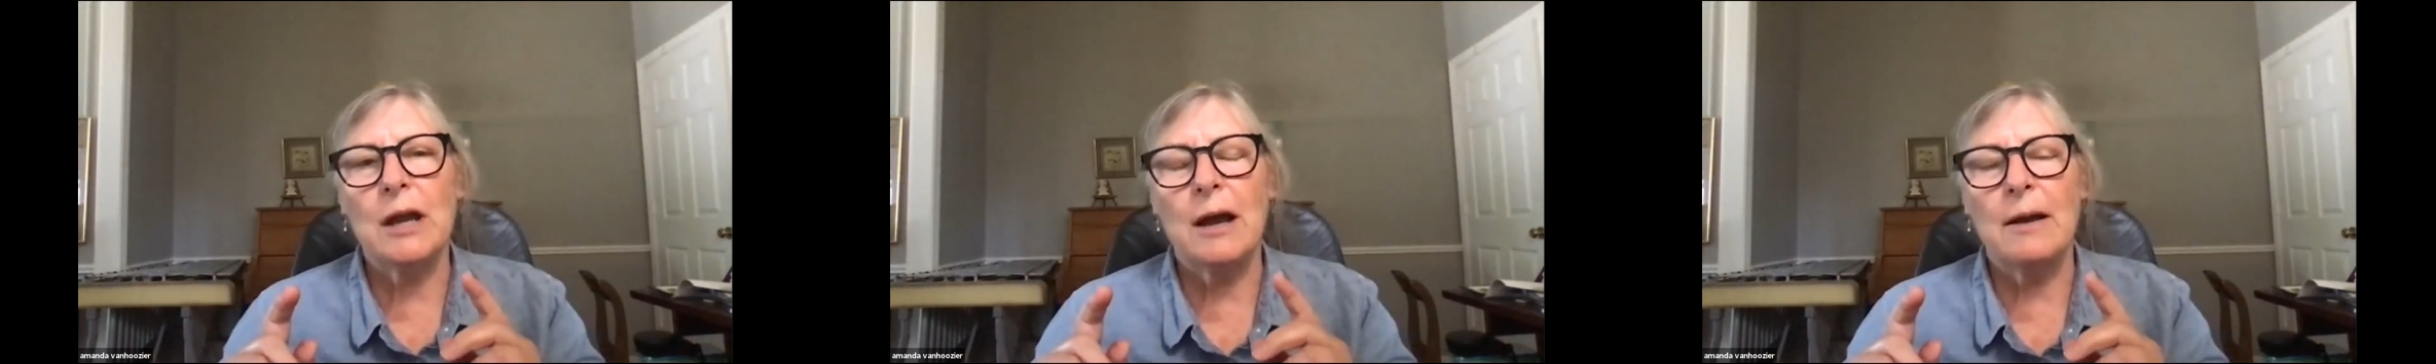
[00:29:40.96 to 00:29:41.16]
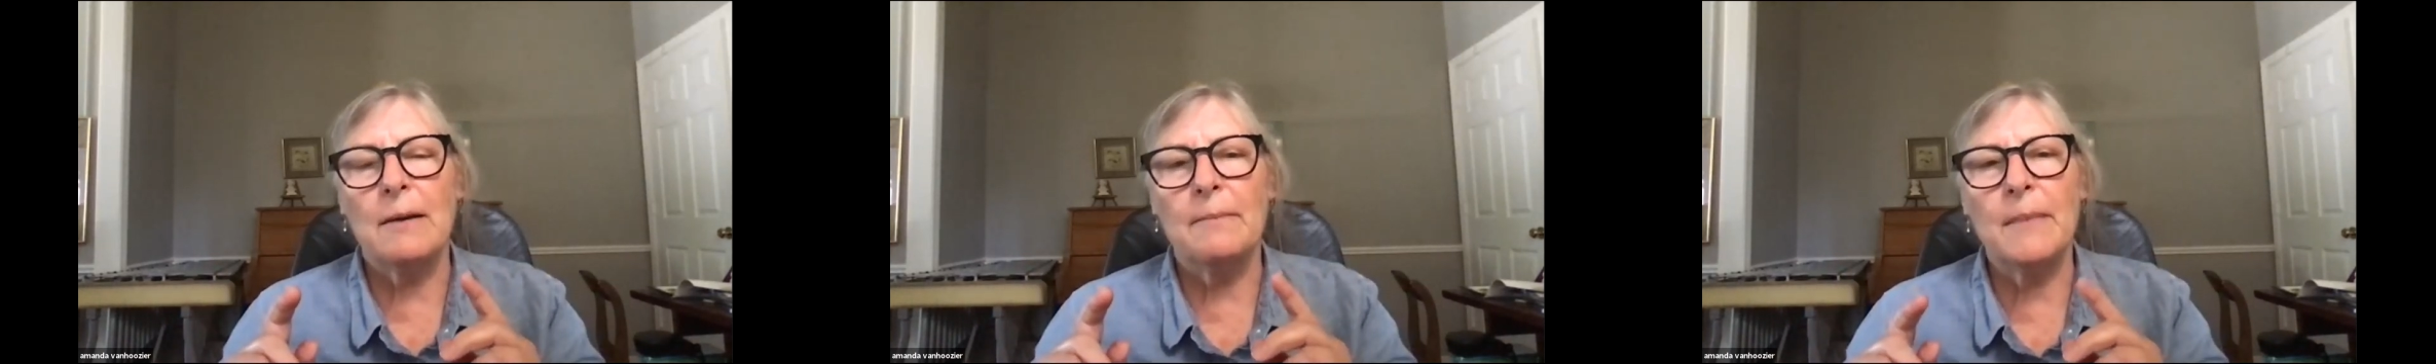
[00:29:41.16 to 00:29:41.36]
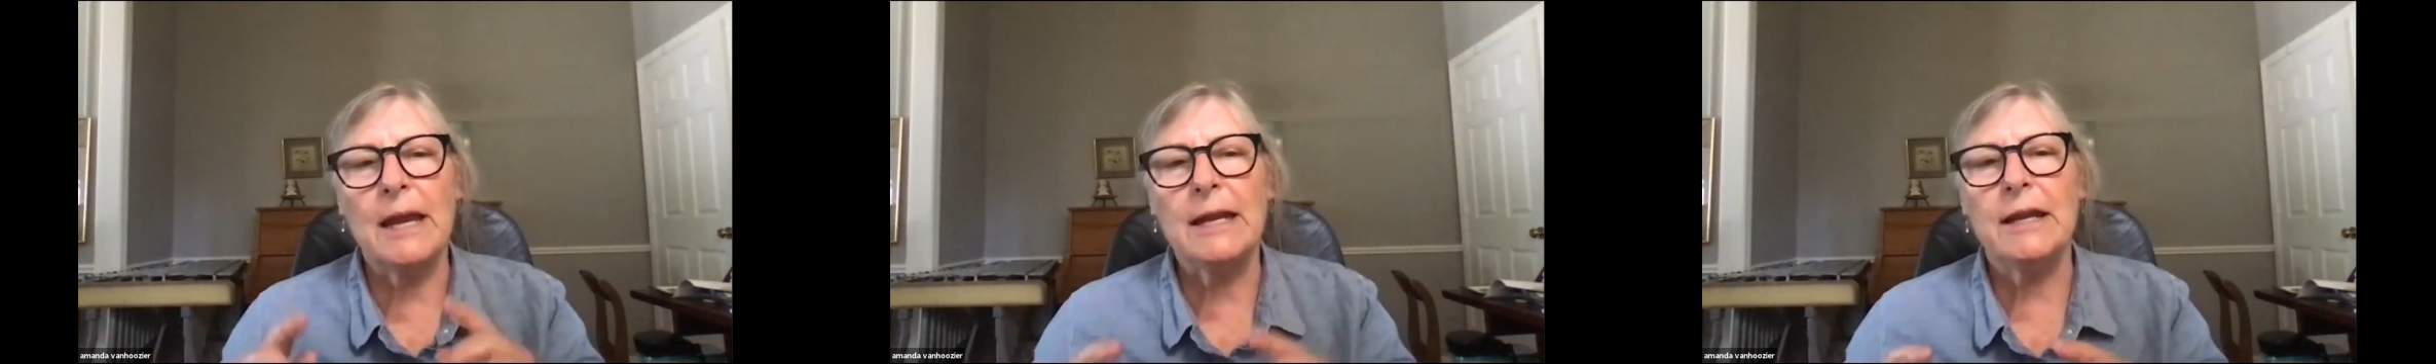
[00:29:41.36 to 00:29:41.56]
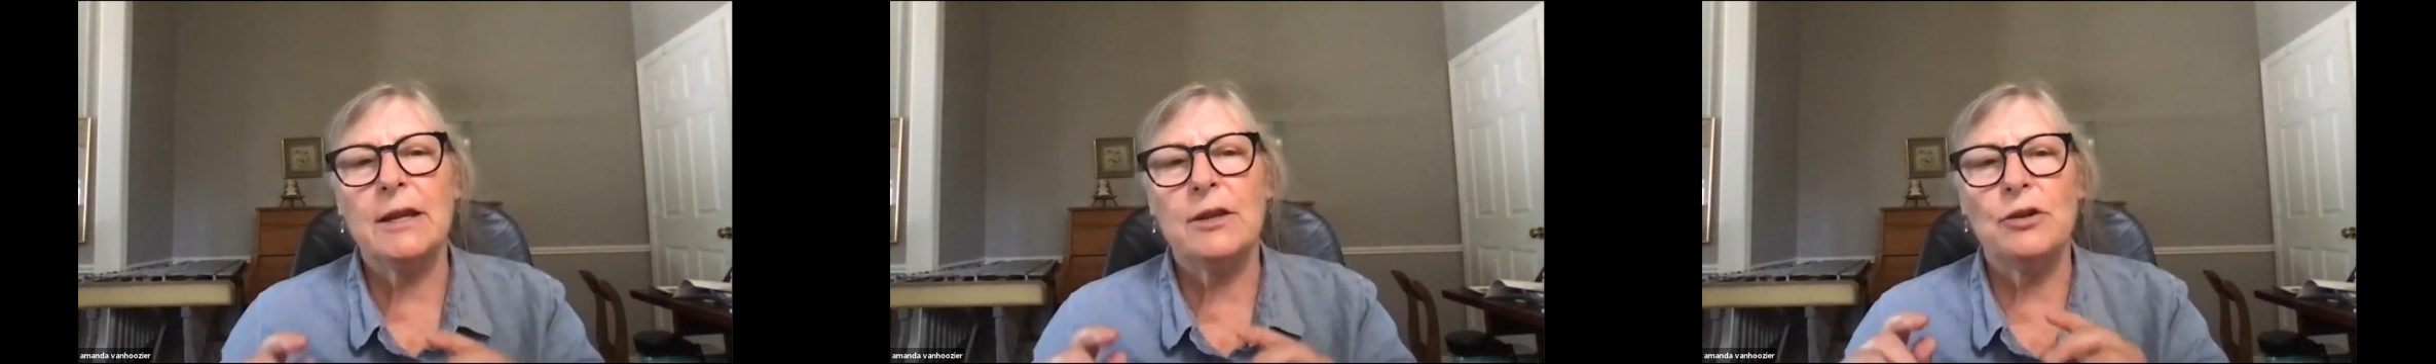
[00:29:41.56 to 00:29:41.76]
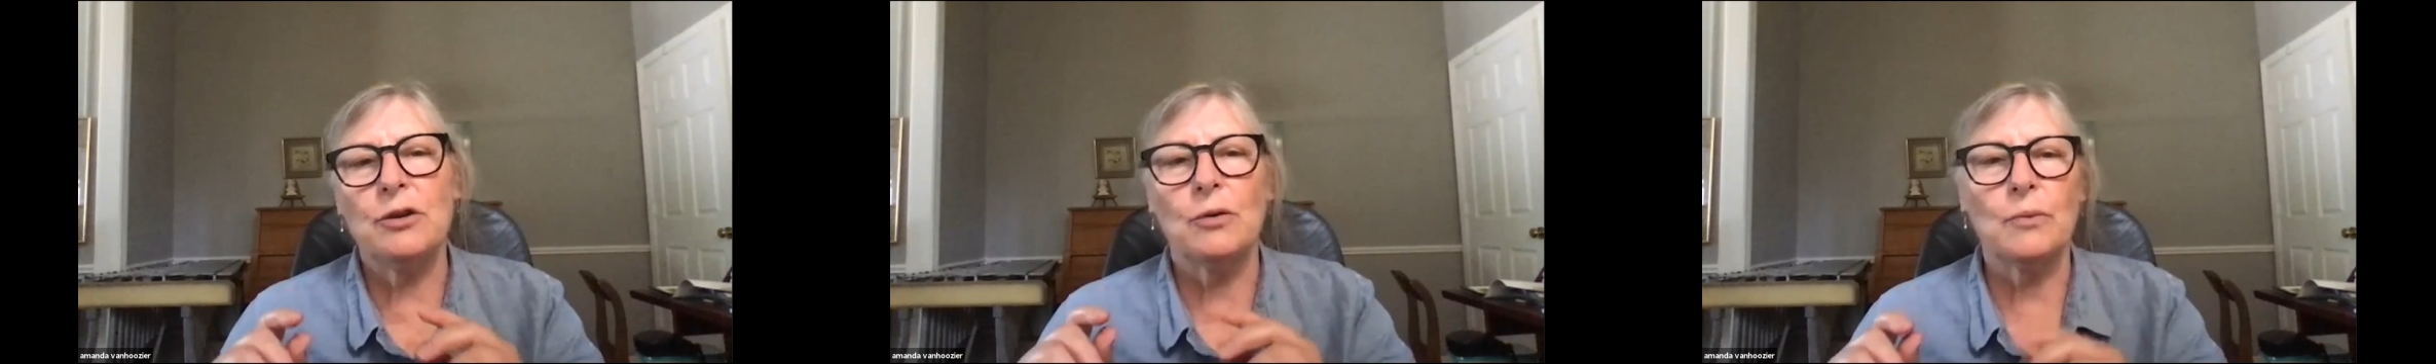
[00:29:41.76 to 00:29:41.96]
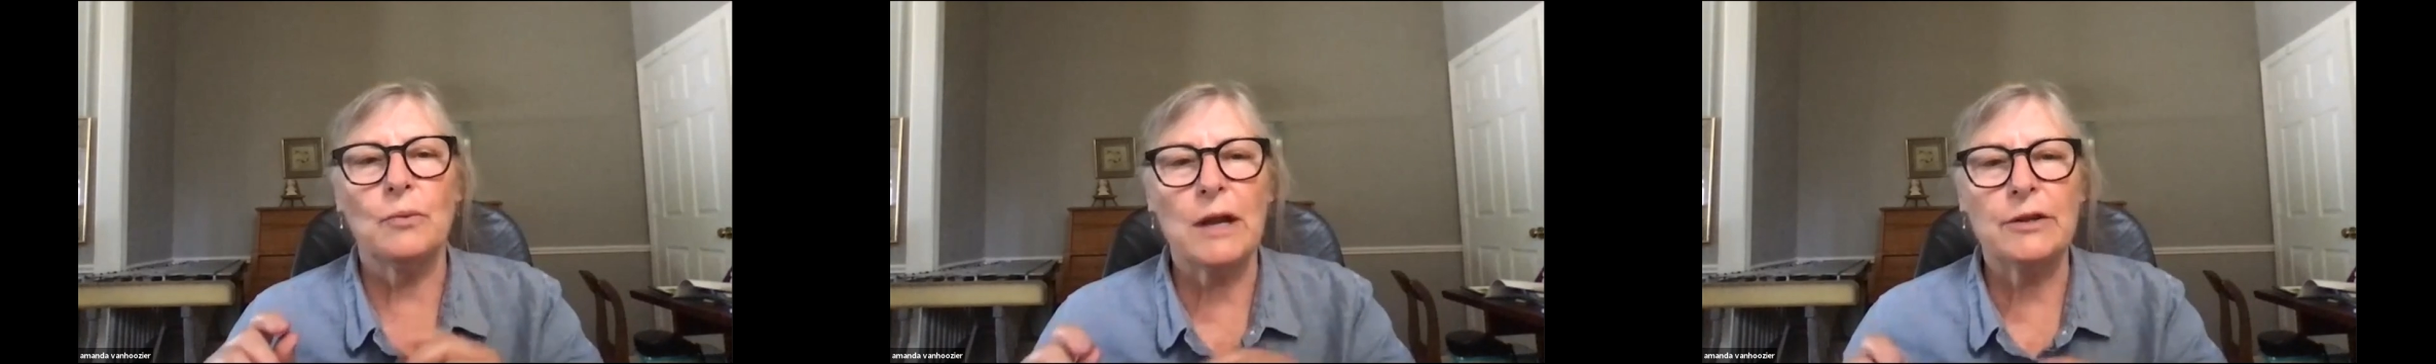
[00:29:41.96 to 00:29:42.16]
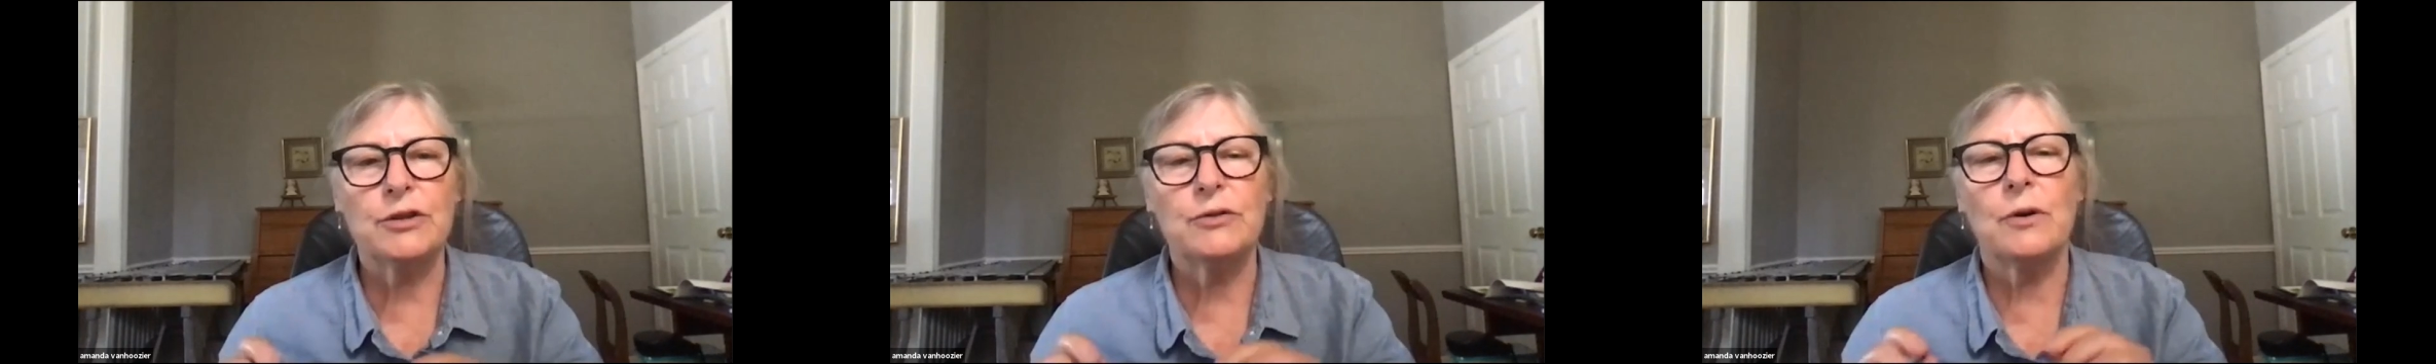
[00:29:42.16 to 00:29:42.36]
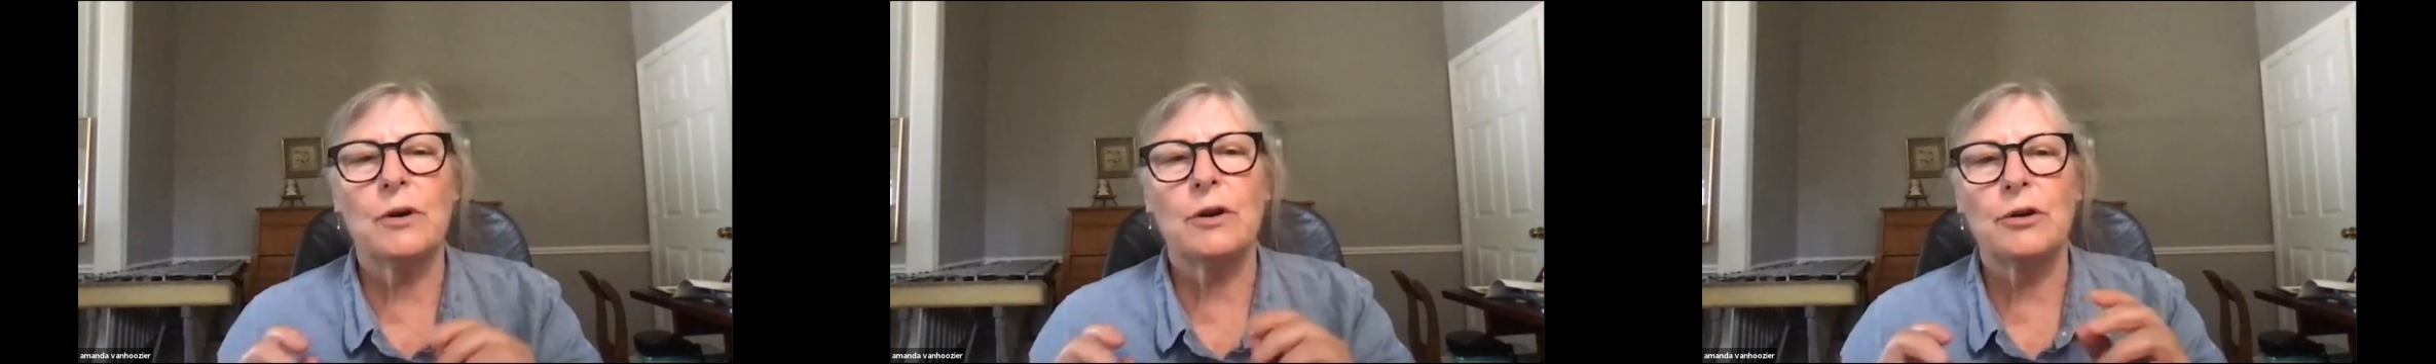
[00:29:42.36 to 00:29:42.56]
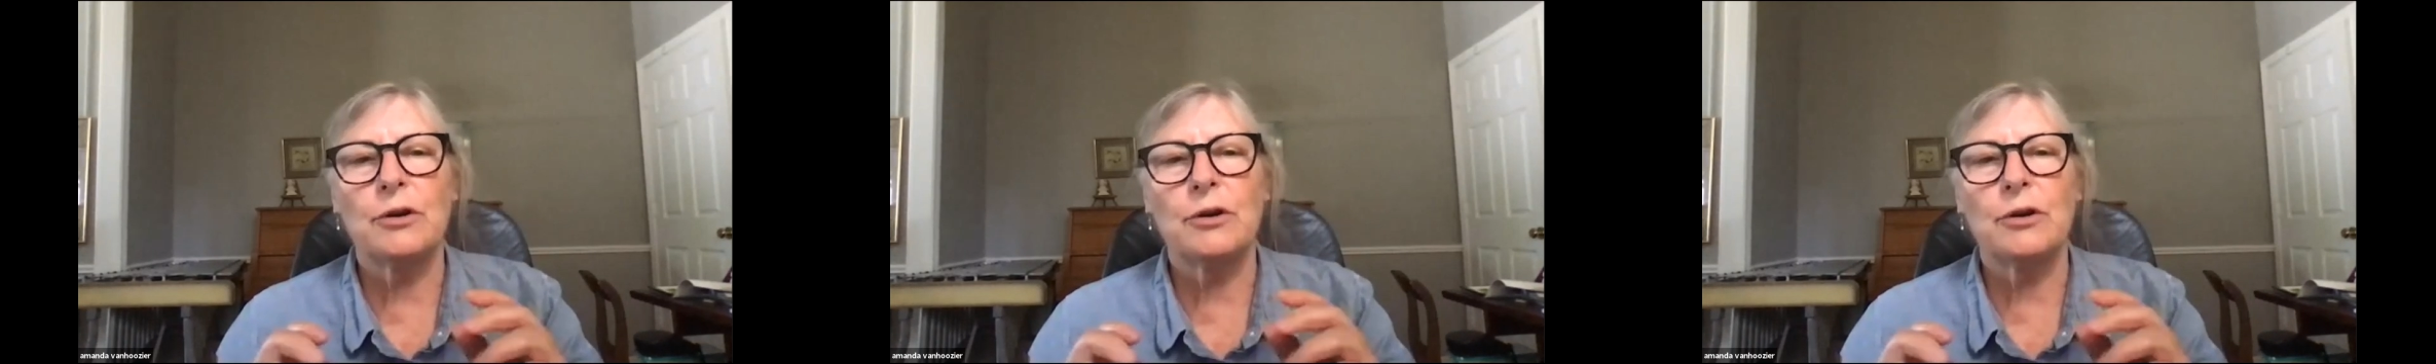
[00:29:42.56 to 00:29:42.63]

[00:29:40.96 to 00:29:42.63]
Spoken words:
making your restaurant